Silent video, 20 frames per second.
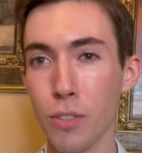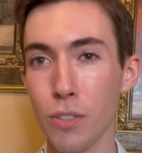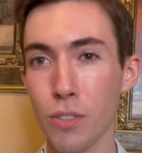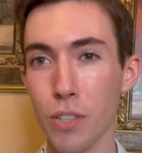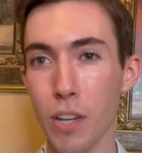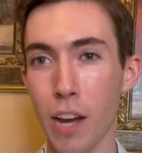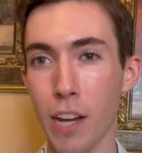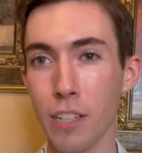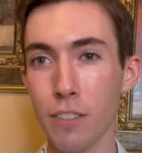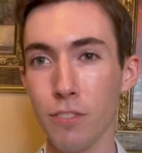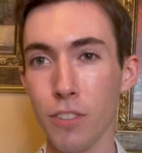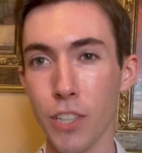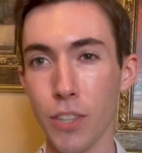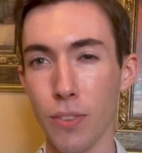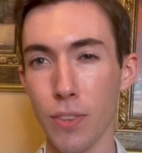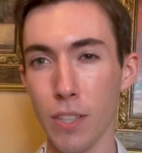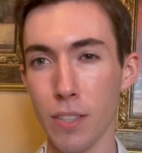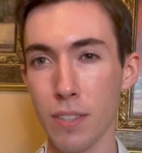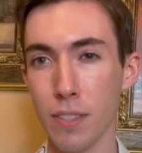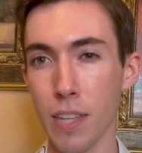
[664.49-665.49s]
It's kind of
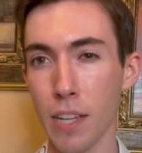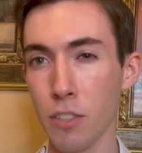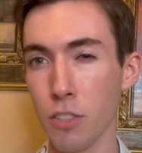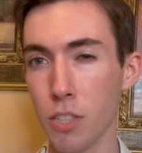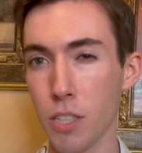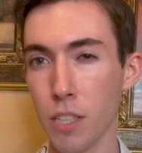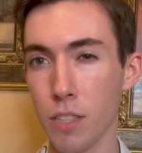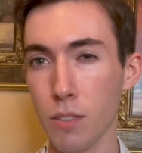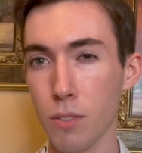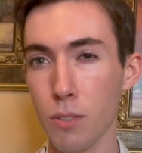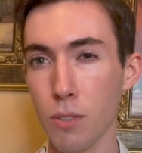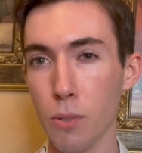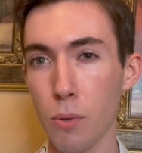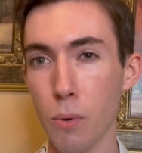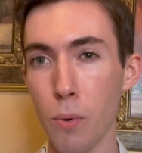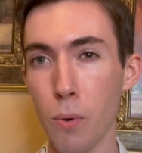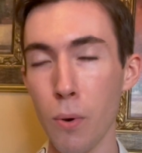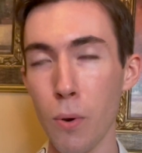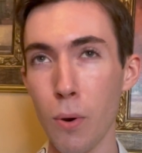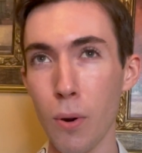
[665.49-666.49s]
like this sentient
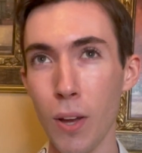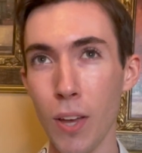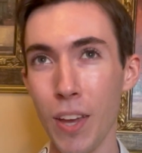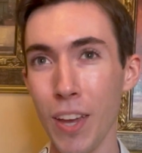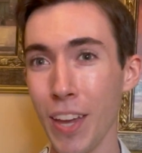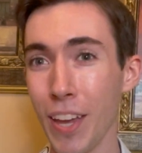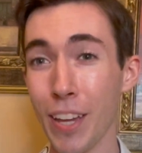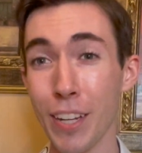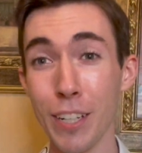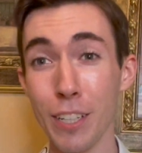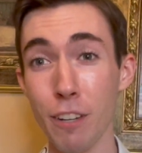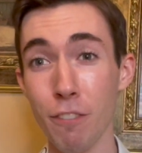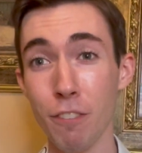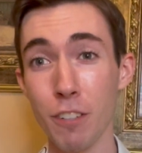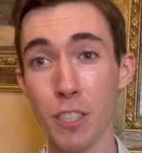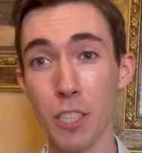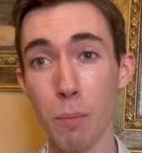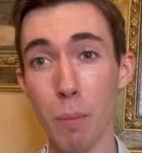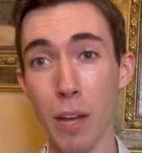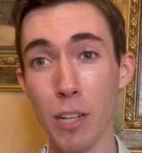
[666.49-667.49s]
school in a
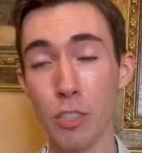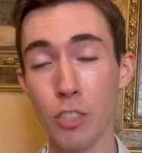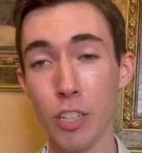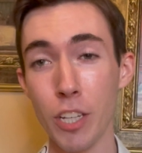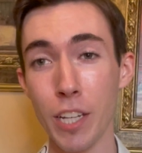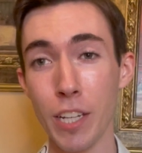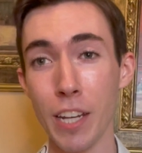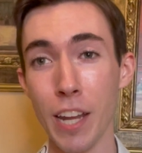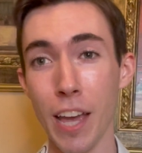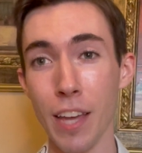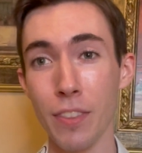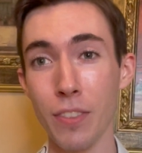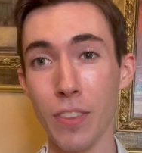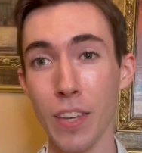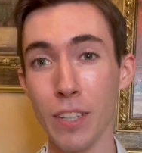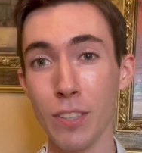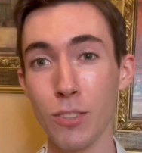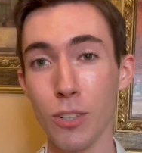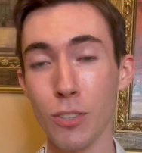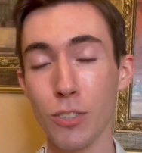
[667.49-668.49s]
different dimension, and
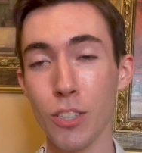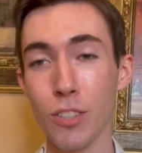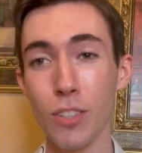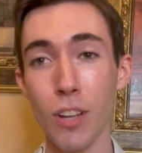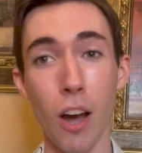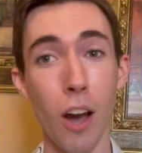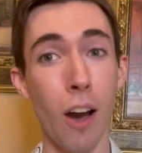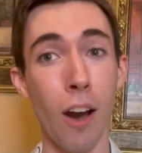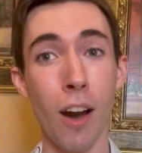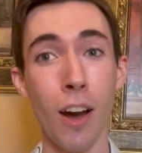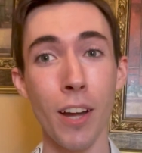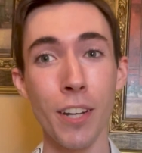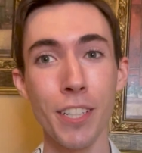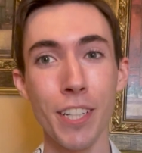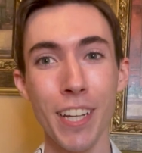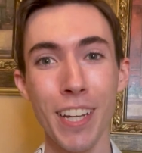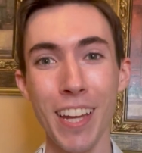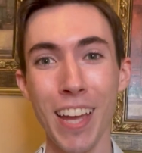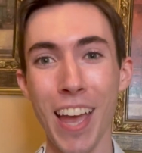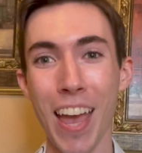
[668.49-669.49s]
things are just odd,
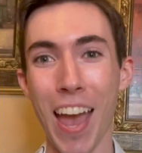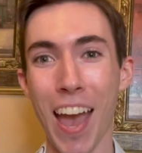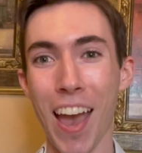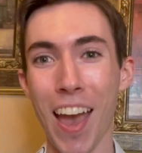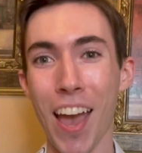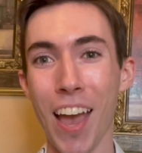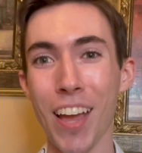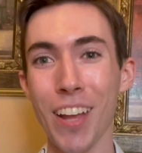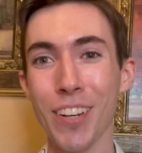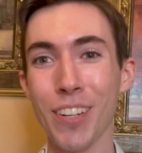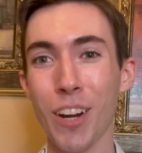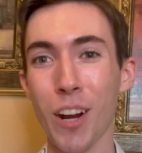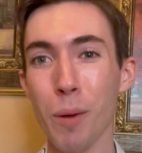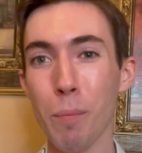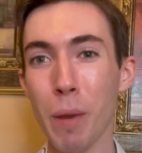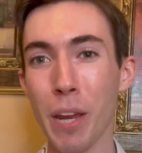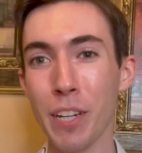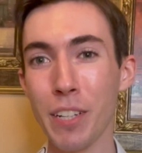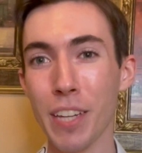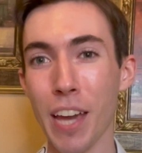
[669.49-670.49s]
and our
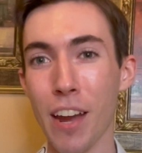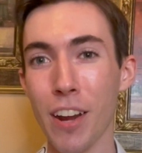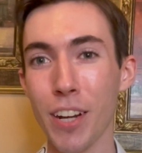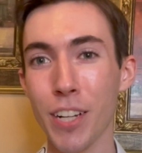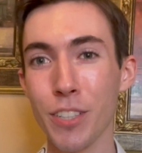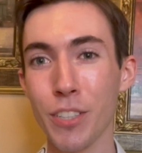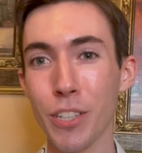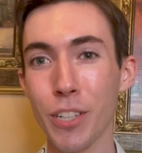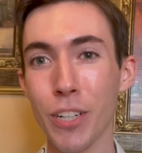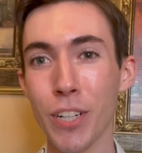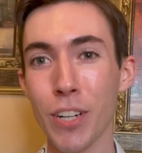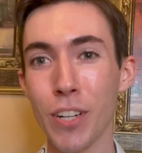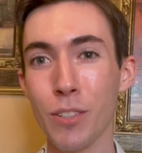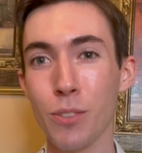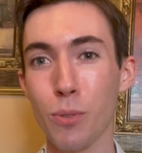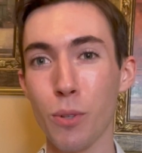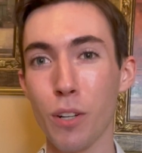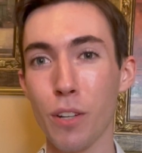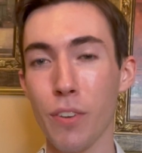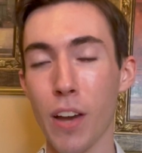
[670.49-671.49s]
main character
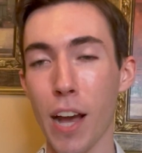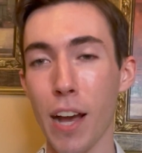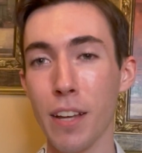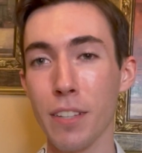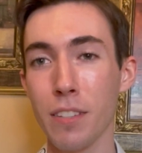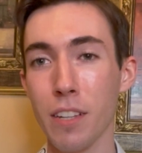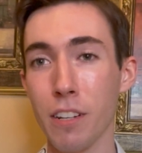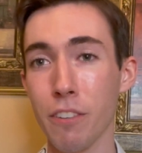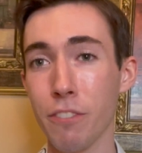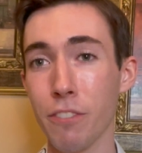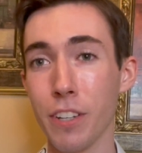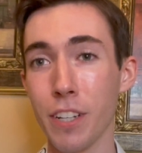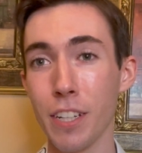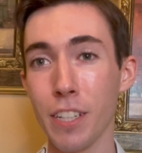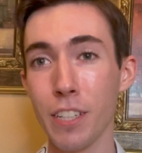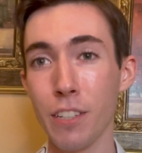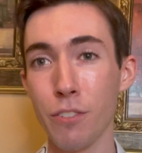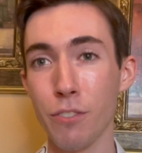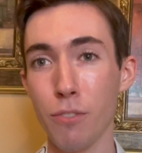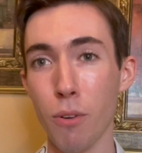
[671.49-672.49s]
sort of has an
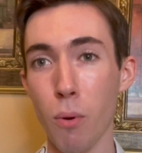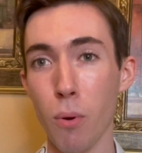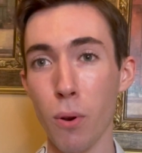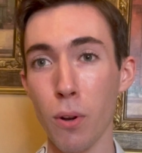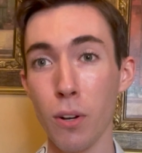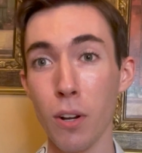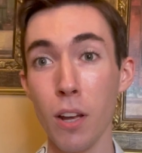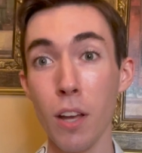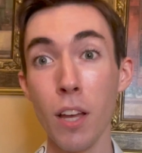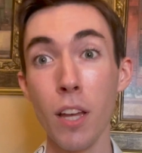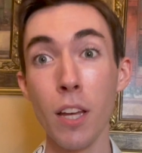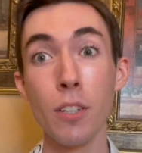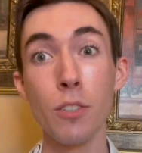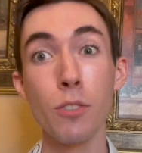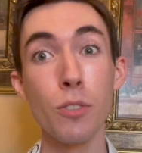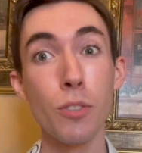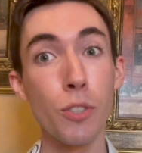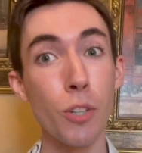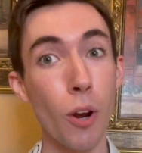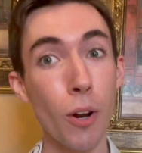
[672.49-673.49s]
affinity for
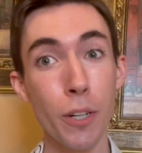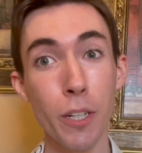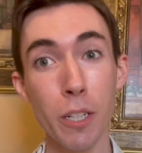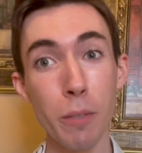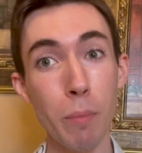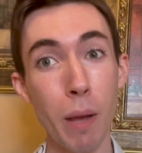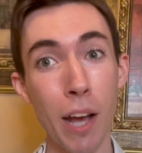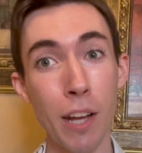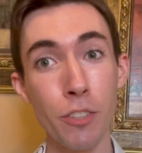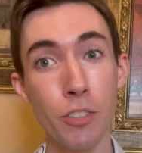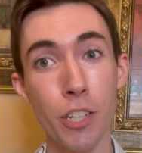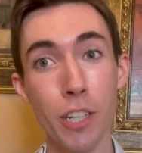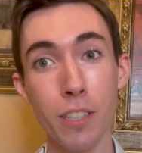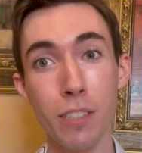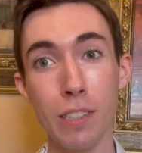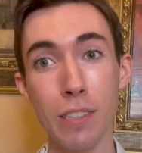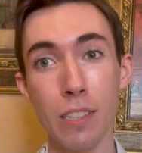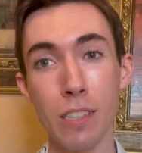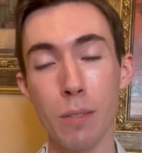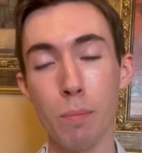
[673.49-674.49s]
darker
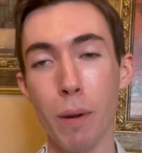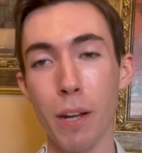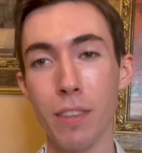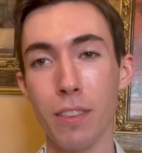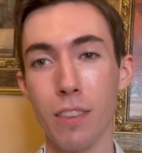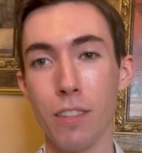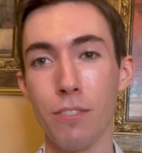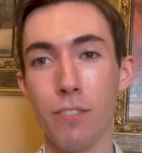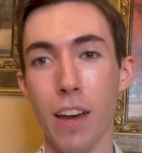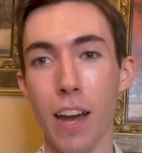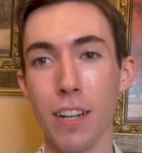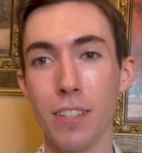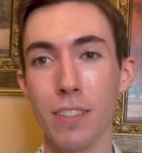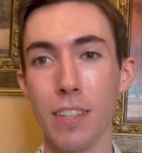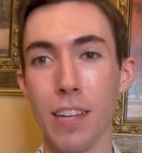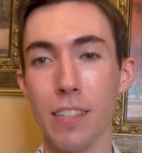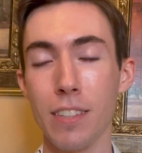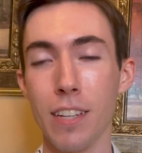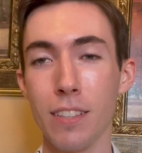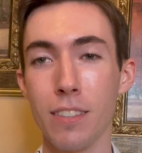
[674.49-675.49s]
magics, despite the fact
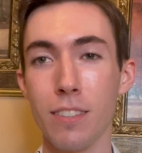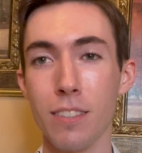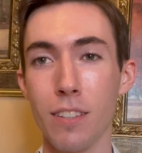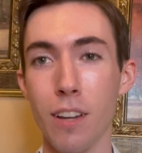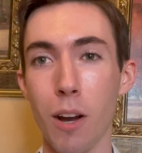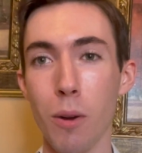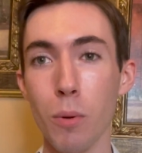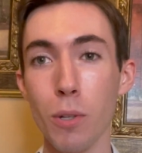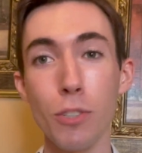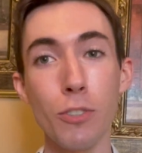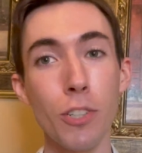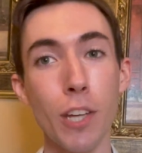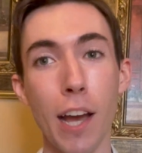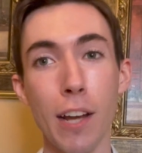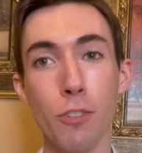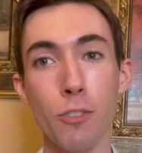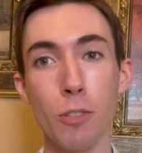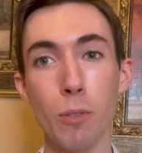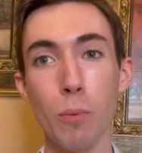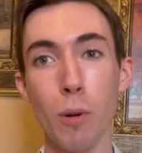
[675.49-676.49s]
that that's not what she
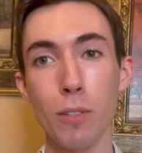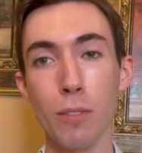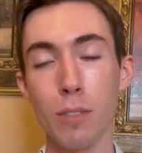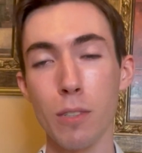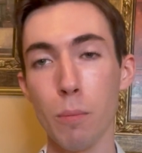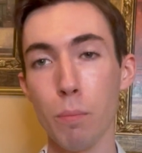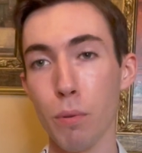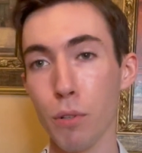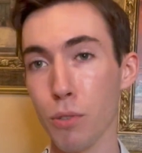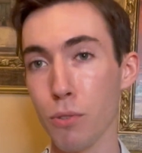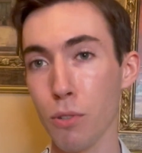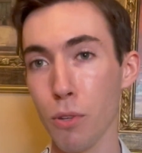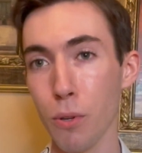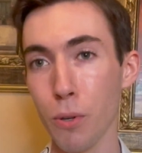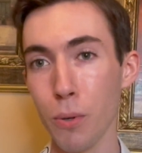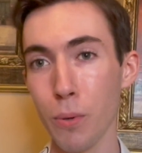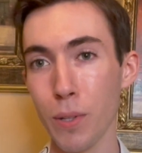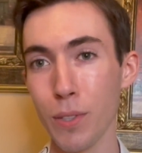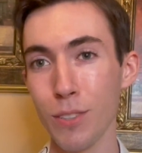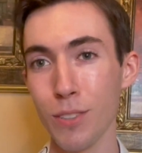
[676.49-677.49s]
actually wants to
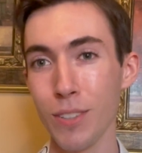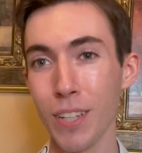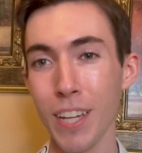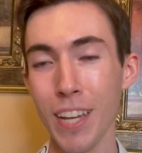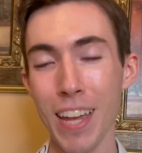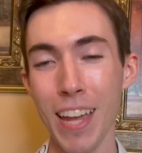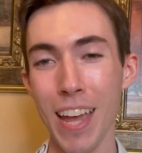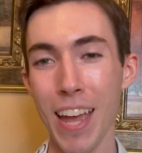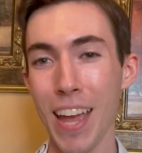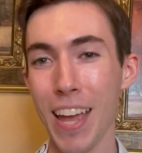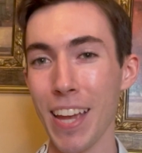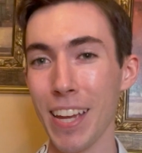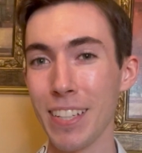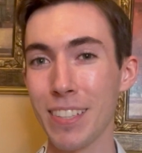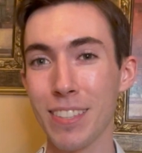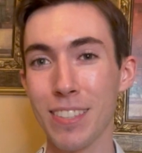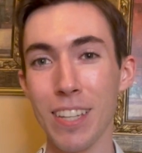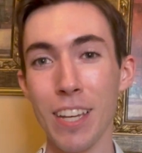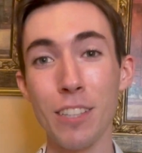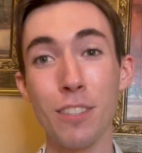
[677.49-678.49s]
pursue, and
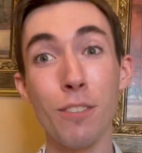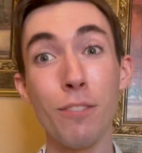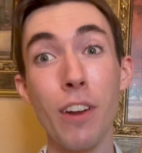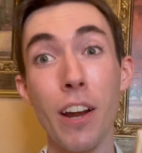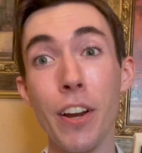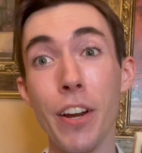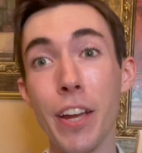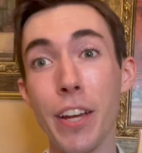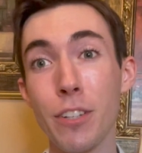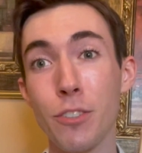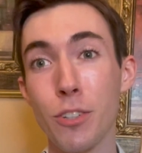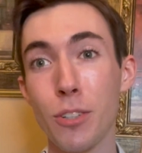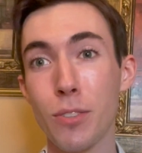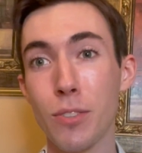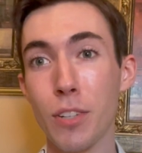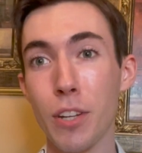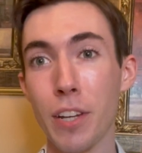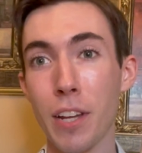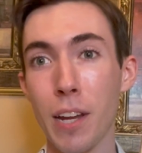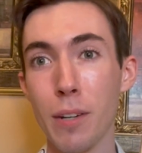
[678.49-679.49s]
it's very
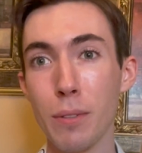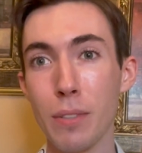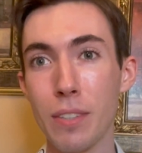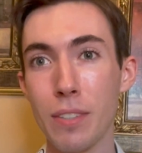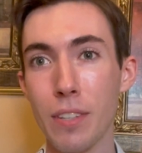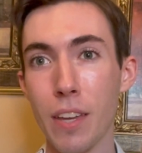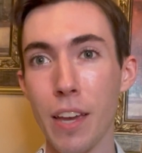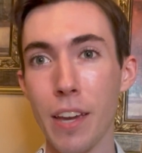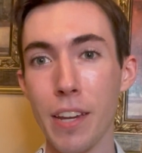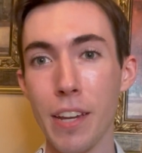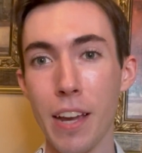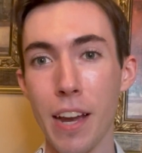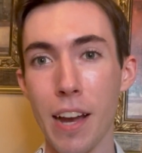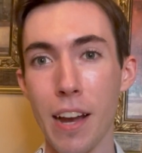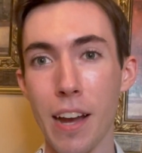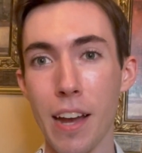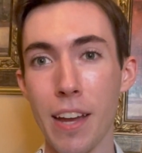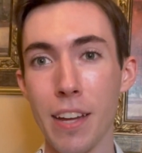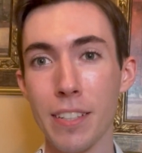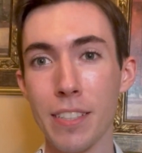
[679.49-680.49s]
interesting, I would say,
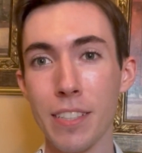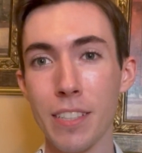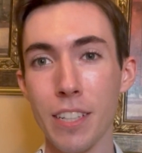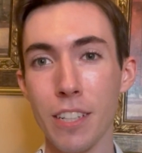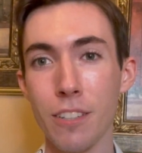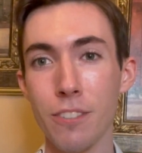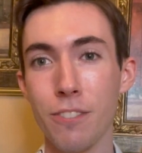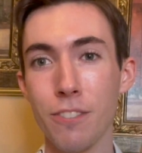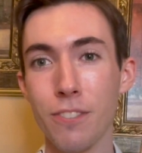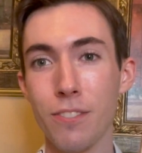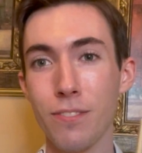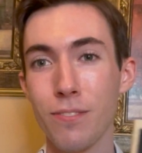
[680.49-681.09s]
and if,